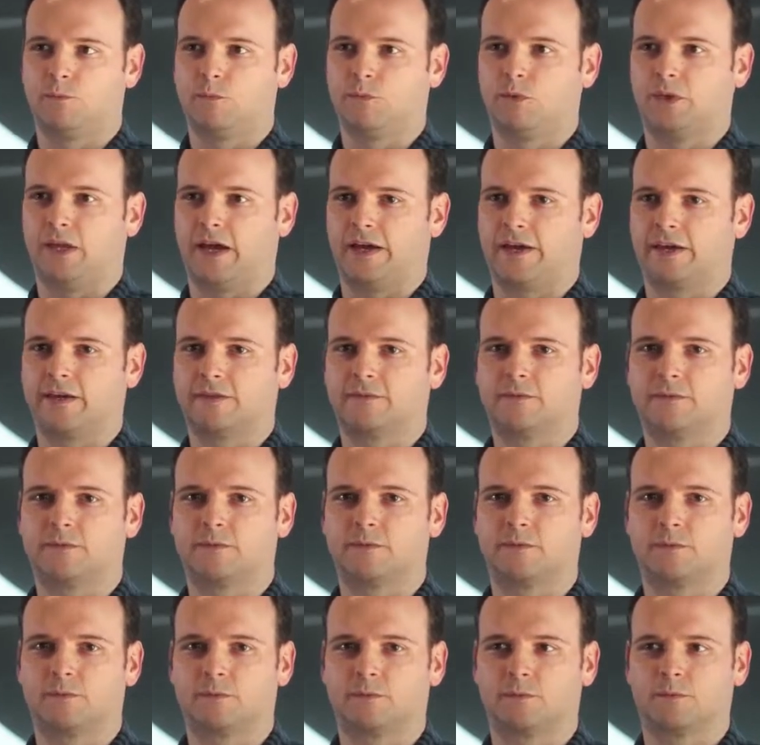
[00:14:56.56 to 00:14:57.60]
like,
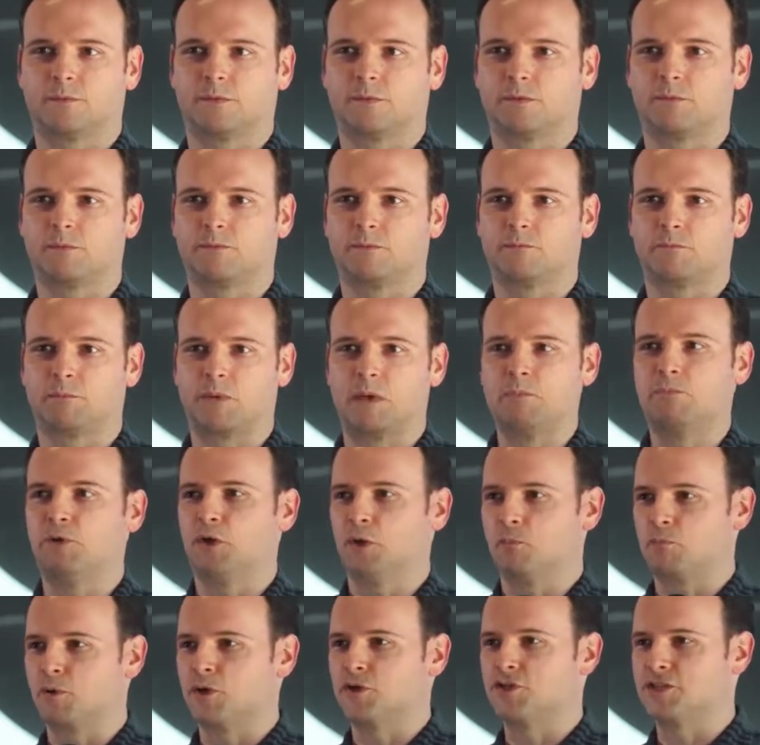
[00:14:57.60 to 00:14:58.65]
people
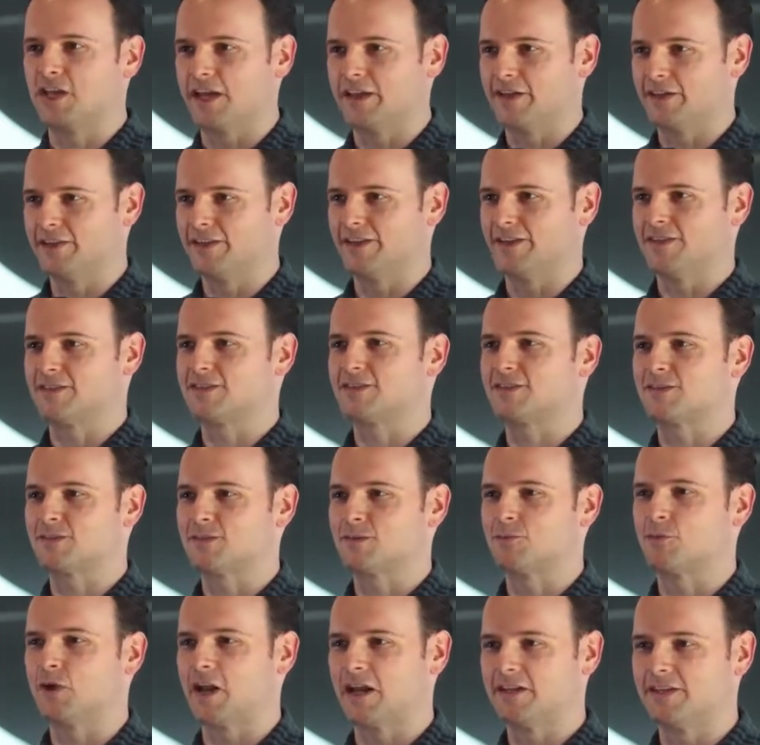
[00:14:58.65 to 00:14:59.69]
appreciated
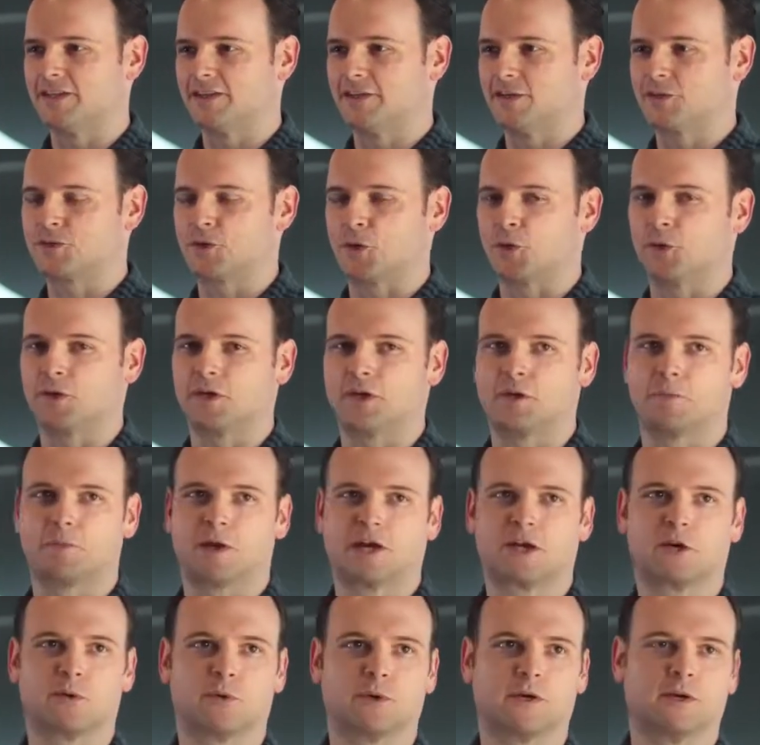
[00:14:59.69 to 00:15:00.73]
this when I did this early in
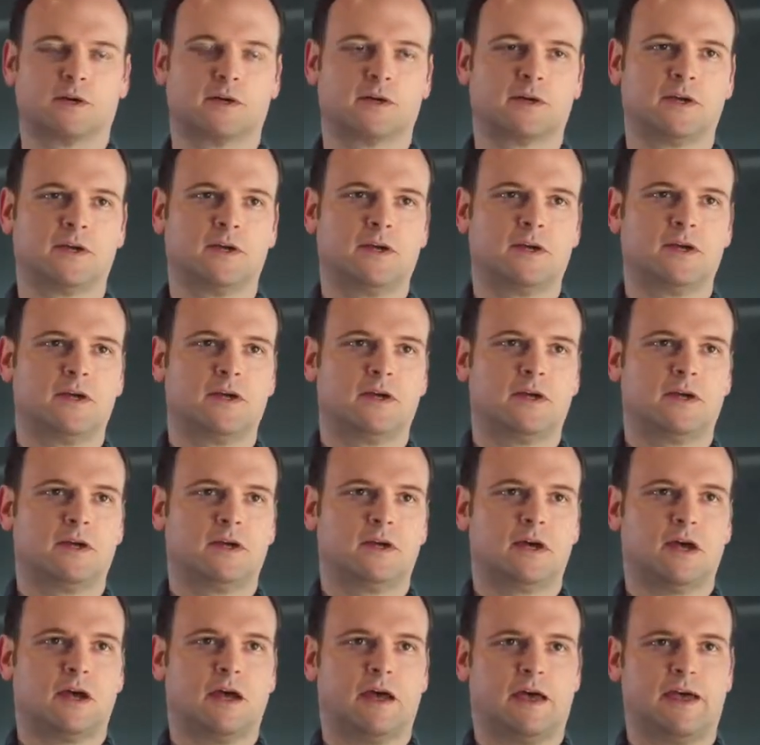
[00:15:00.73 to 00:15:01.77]
my career.
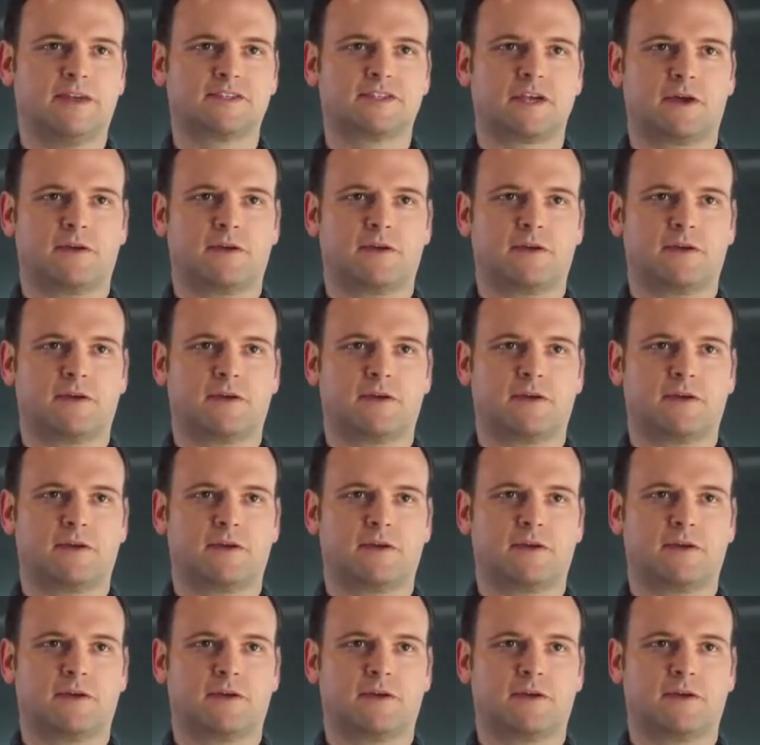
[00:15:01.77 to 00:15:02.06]
As